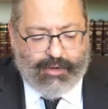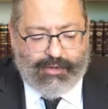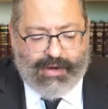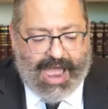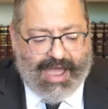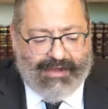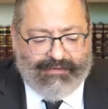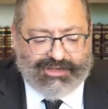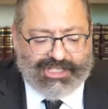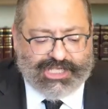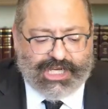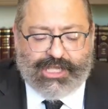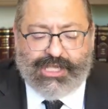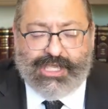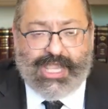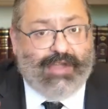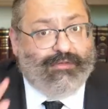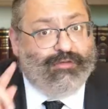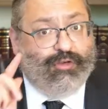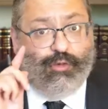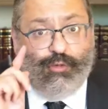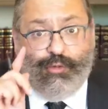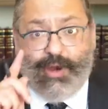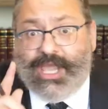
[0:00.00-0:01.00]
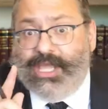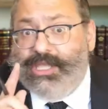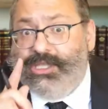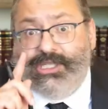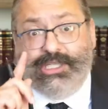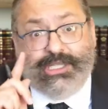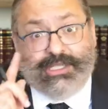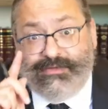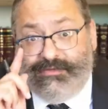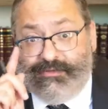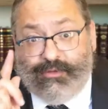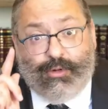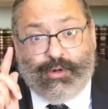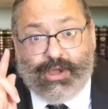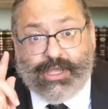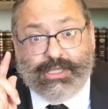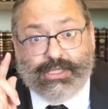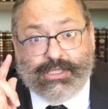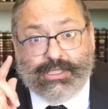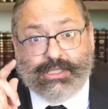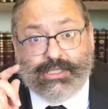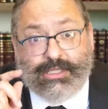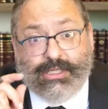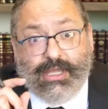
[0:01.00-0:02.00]
Rav should never raise his
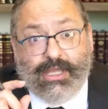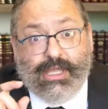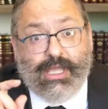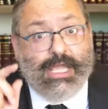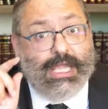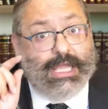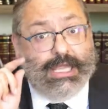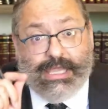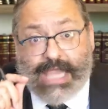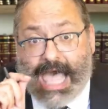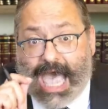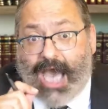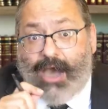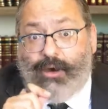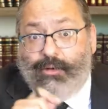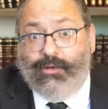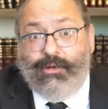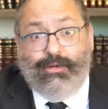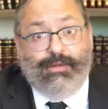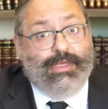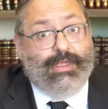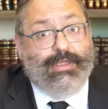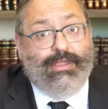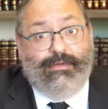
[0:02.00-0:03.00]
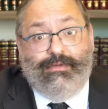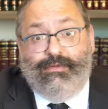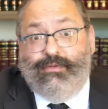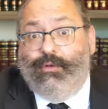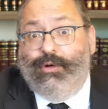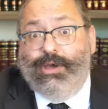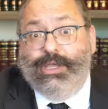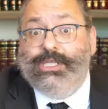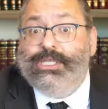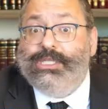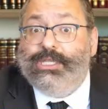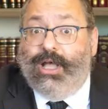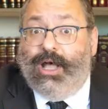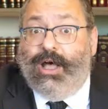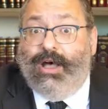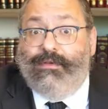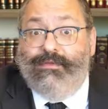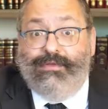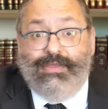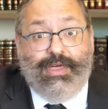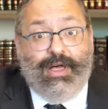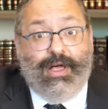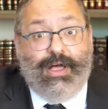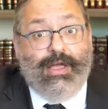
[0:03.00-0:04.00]
voice louder than the voice
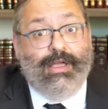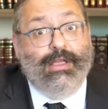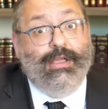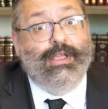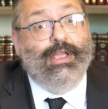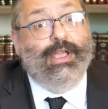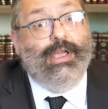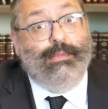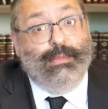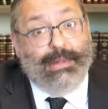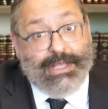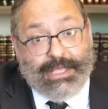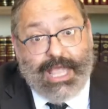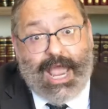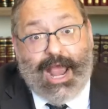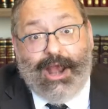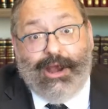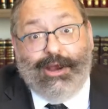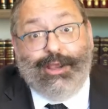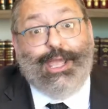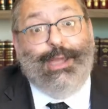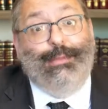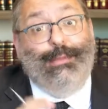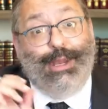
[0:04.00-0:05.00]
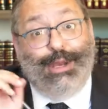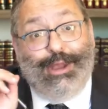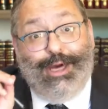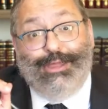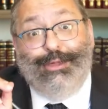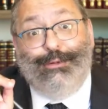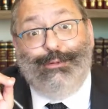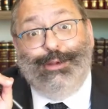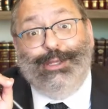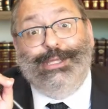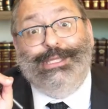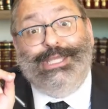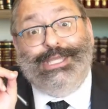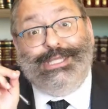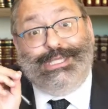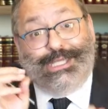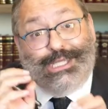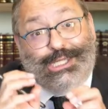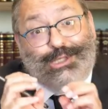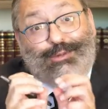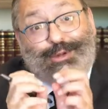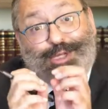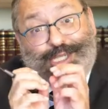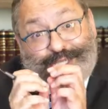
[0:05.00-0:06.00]
of the metargim. In other words, this
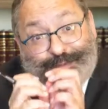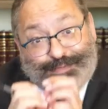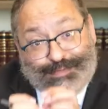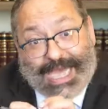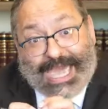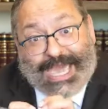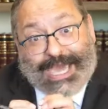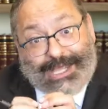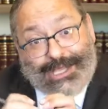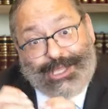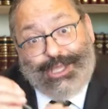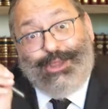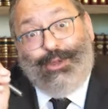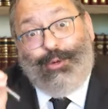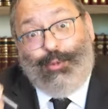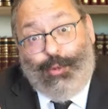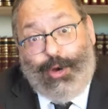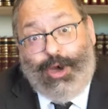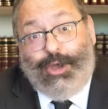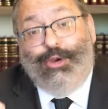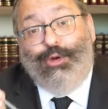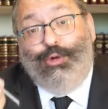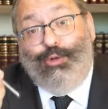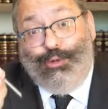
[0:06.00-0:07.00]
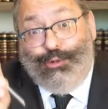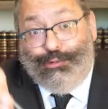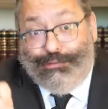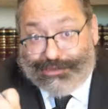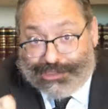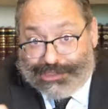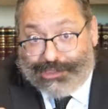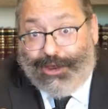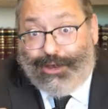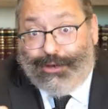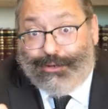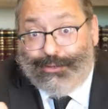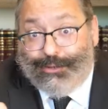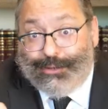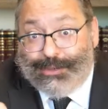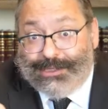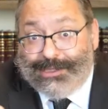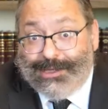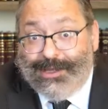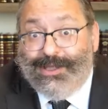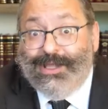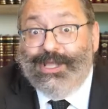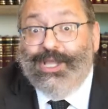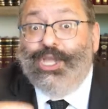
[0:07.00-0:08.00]
is respect to the one who you
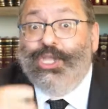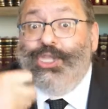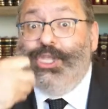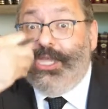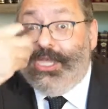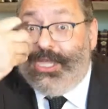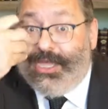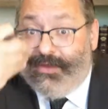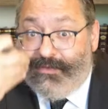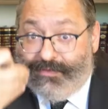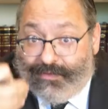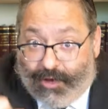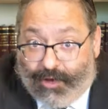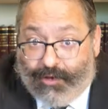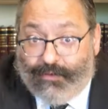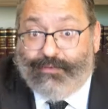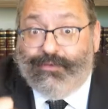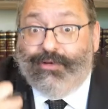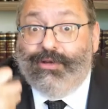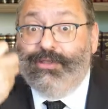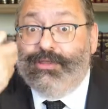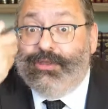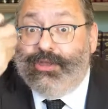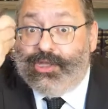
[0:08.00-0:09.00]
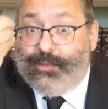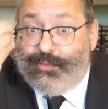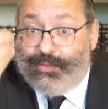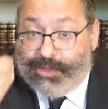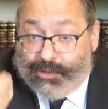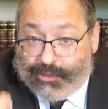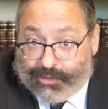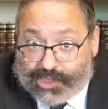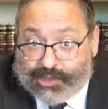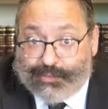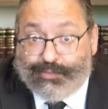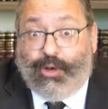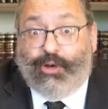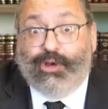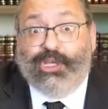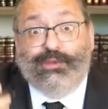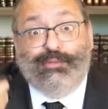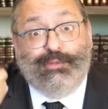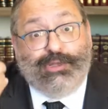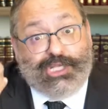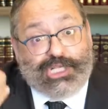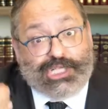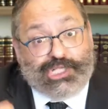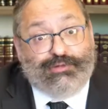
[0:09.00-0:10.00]
chose to give over, to be your
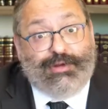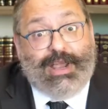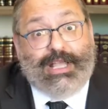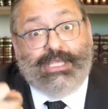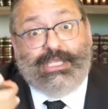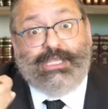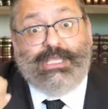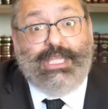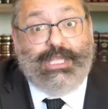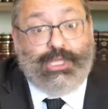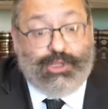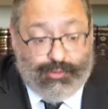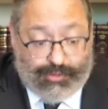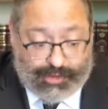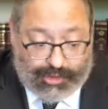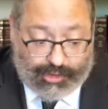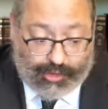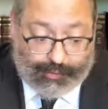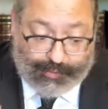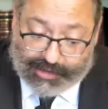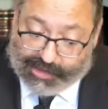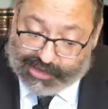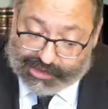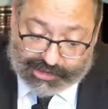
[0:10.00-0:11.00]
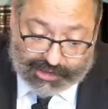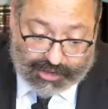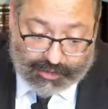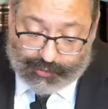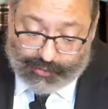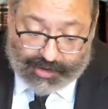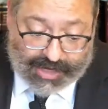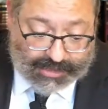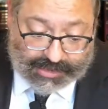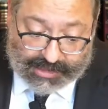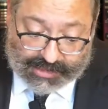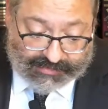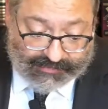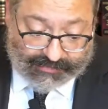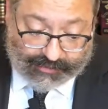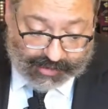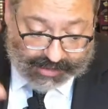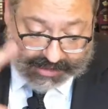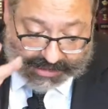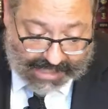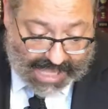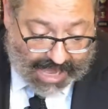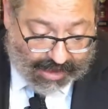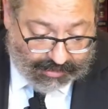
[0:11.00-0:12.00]
spokesman, to translate, to interpret. He shouldn't raise his
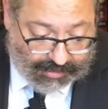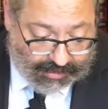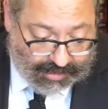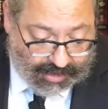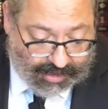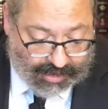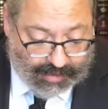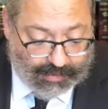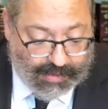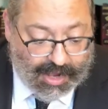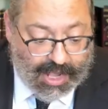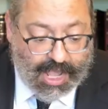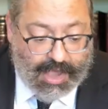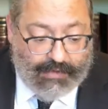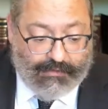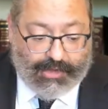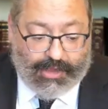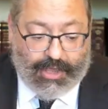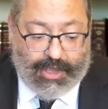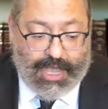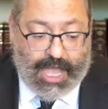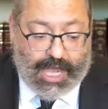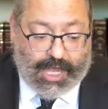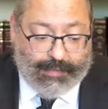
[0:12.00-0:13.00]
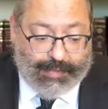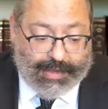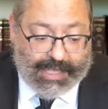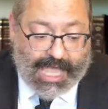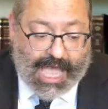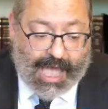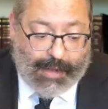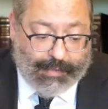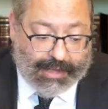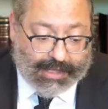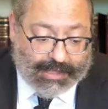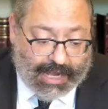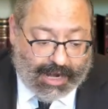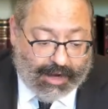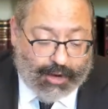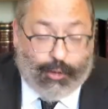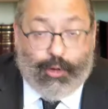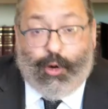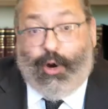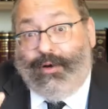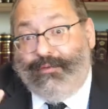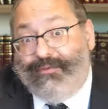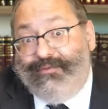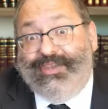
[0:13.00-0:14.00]
voice louder than him.
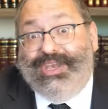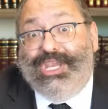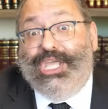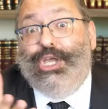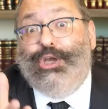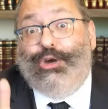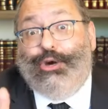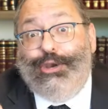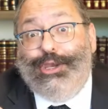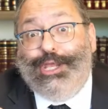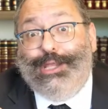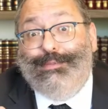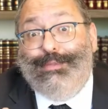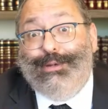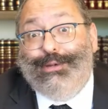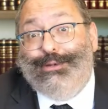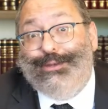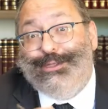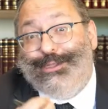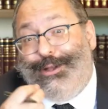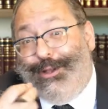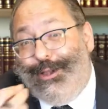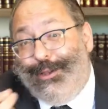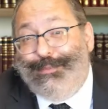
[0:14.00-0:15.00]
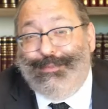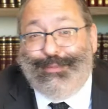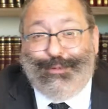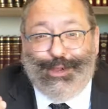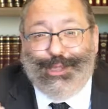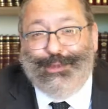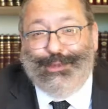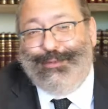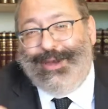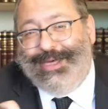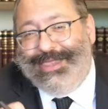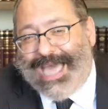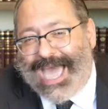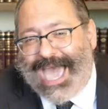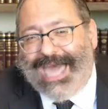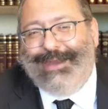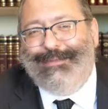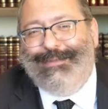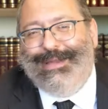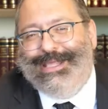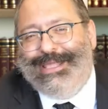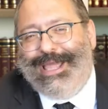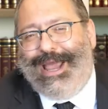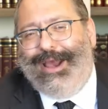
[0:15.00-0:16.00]
Often he couldn't because the whole point why they had
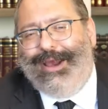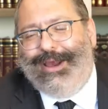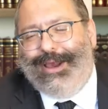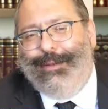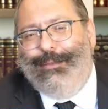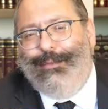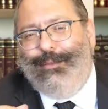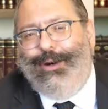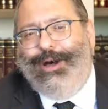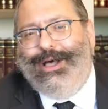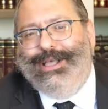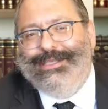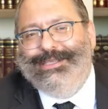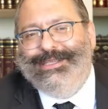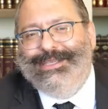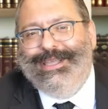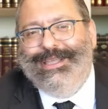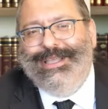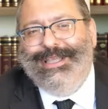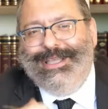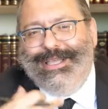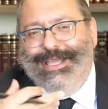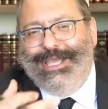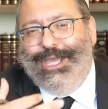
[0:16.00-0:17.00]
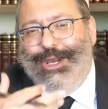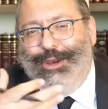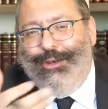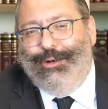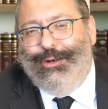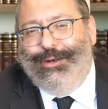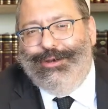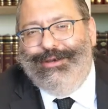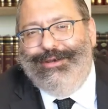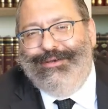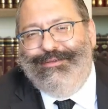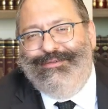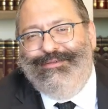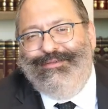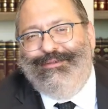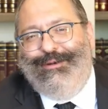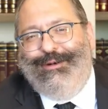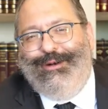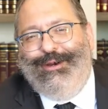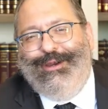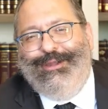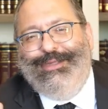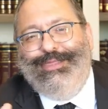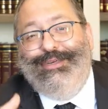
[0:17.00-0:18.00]
a metargim was in order
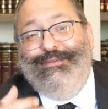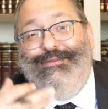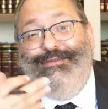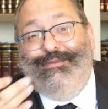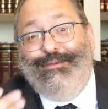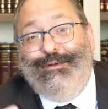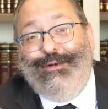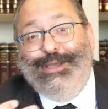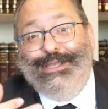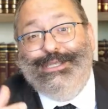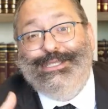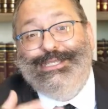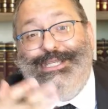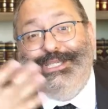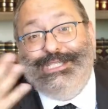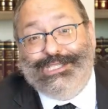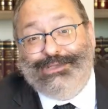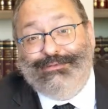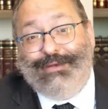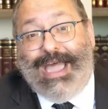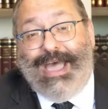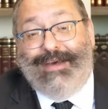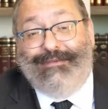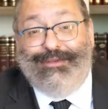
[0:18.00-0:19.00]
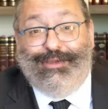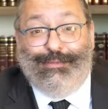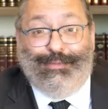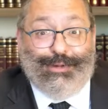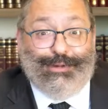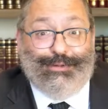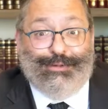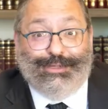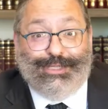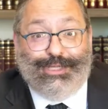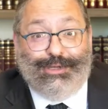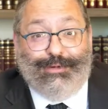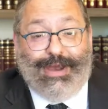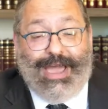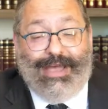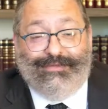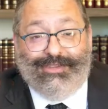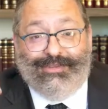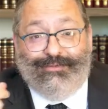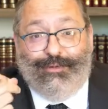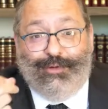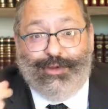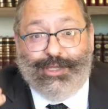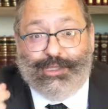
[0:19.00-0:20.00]
for the voice to travel because the
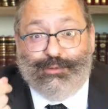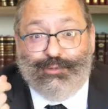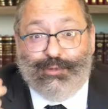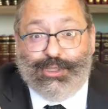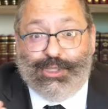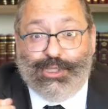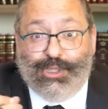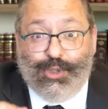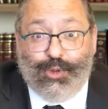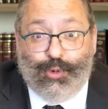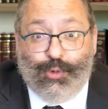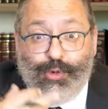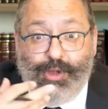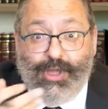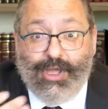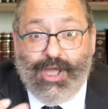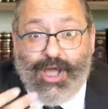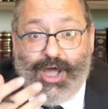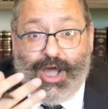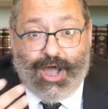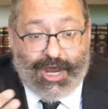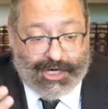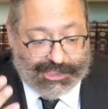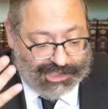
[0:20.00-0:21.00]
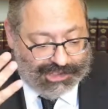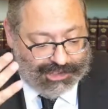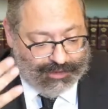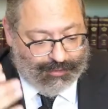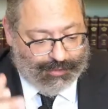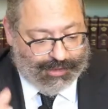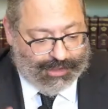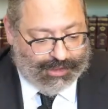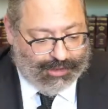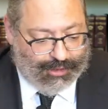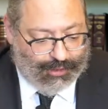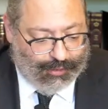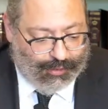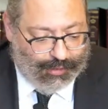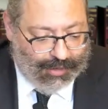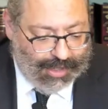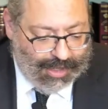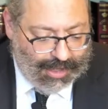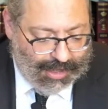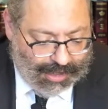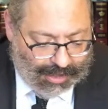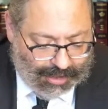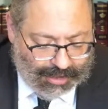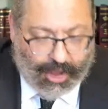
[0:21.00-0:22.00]
Rav's voice was too hushed, it was too
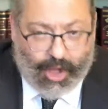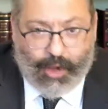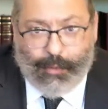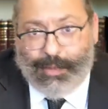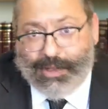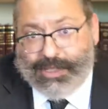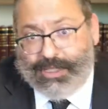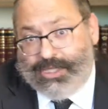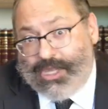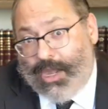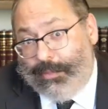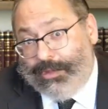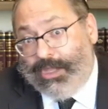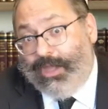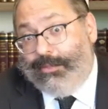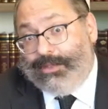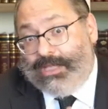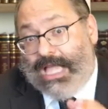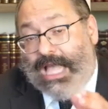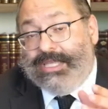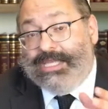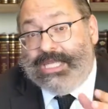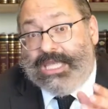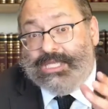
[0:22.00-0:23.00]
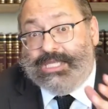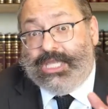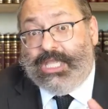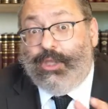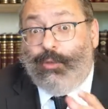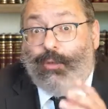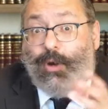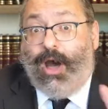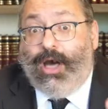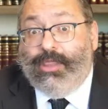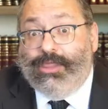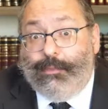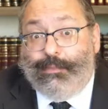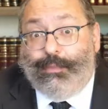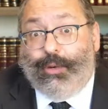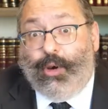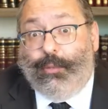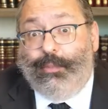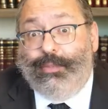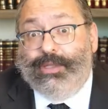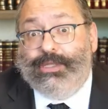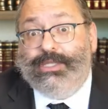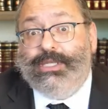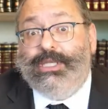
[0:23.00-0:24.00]
low. But sometimes, as I said, there were other
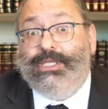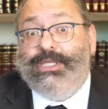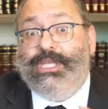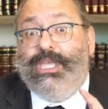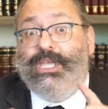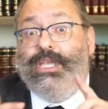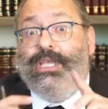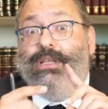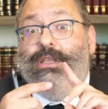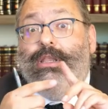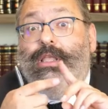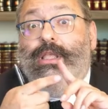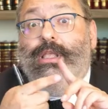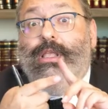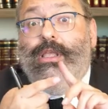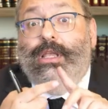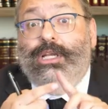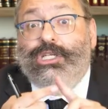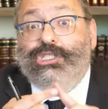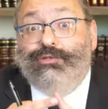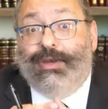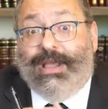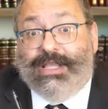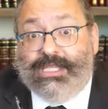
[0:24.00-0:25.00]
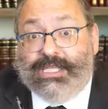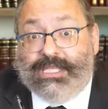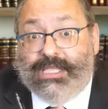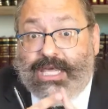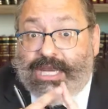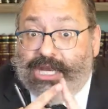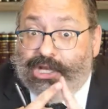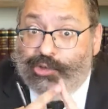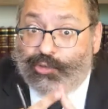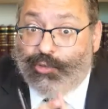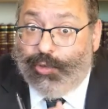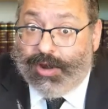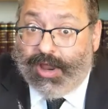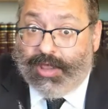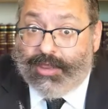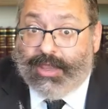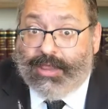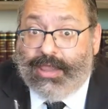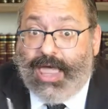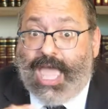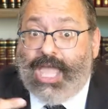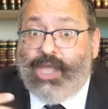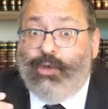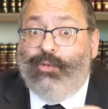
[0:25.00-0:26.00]
purposes. He can translated into another
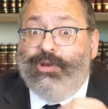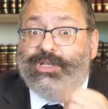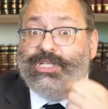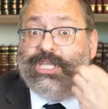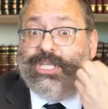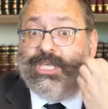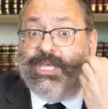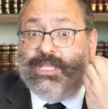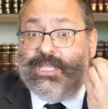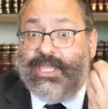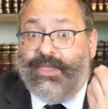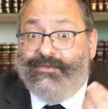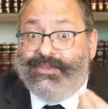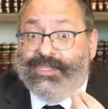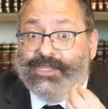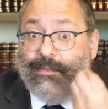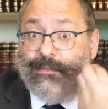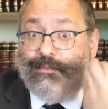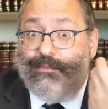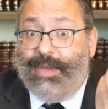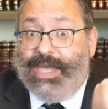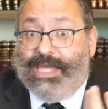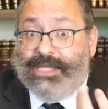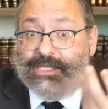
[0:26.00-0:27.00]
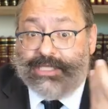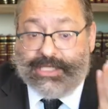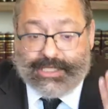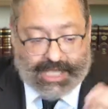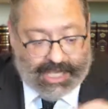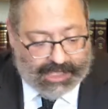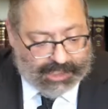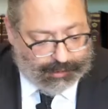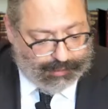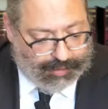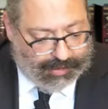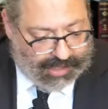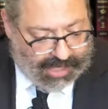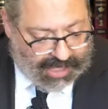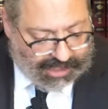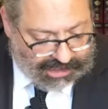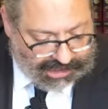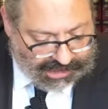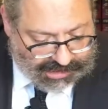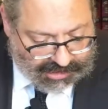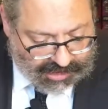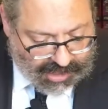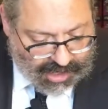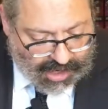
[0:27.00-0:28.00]
language, he could give some basic
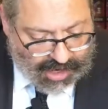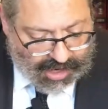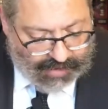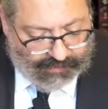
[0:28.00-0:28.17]
explanation.